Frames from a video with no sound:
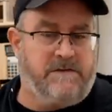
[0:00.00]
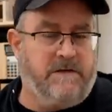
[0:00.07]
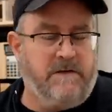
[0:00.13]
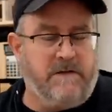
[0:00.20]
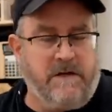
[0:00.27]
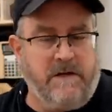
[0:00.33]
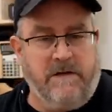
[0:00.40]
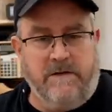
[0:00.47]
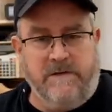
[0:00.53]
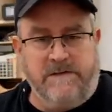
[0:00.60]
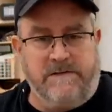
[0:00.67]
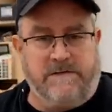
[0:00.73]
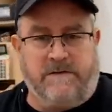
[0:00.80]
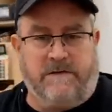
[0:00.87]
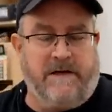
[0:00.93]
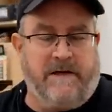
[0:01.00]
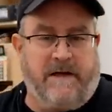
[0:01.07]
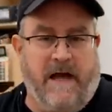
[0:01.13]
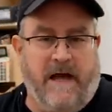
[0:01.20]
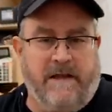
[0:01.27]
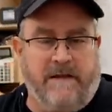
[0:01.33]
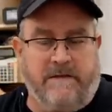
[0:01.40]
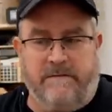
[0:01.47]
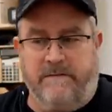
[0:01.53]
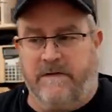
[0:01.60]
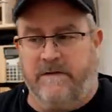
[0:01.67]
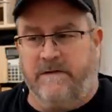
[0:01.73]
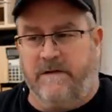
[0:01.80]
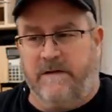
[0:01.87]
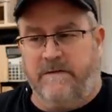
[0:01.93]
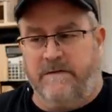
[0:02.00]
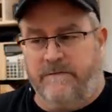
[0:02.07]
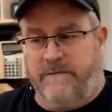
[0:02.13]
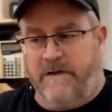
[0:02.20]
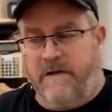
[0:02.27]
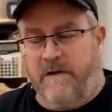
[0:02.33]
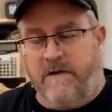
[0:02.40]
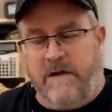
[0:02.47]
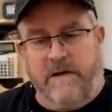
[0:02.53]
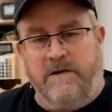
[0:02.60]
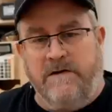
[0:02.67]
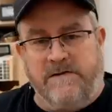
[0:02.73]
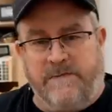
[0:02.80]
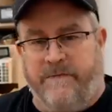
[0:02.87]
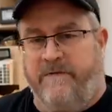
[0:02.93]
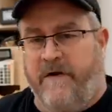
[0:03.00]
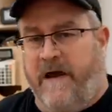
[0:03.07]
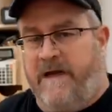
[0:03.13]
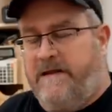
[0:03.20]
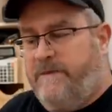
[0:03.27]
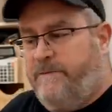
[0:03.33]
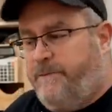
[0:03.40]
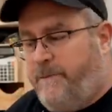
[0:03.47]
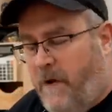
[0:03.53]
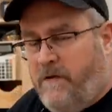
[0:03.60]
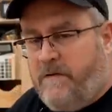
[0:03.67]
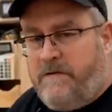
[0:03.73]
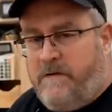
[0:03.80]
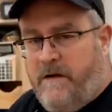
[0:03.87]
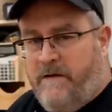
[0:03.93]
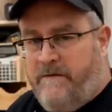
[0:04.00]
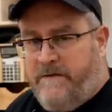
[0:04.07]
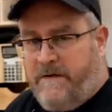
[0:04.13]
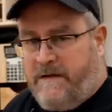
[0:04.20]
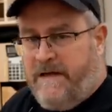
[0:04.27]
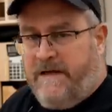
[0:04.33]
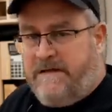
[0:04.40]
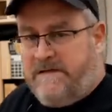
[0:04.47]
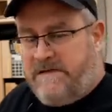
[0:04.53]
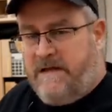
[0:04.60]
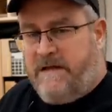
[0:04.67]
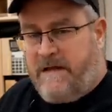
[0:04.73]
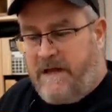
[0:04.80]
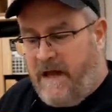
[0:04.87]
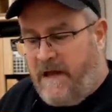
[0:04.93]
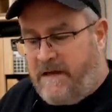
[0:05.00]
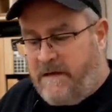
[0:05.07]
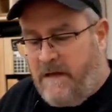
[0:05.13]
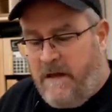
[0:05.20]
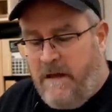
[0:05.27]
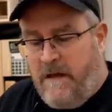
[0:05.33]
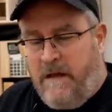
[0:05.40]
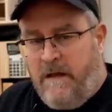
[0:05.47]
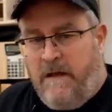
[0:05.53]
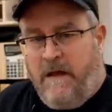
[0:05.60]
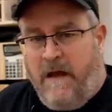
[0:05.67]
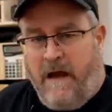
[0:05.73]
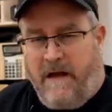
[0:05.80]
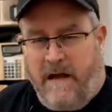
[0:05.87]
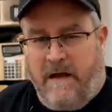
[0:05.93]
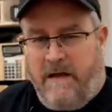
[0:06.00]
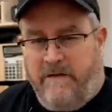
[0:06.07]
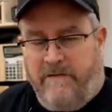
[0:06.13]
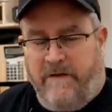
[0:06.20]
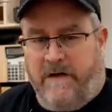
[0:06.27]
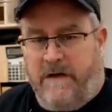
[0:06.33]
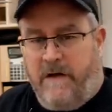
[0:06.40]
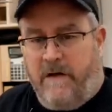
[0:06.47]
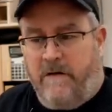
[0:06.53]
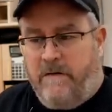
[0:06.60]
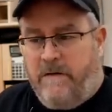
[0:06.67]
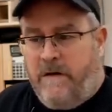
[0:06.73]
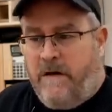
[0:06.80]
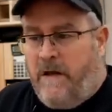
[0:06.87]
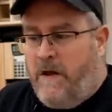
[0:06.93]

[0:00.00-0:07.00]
The looky-loos click on, the looky-loos provide the bulk of the clicks that you get on any video.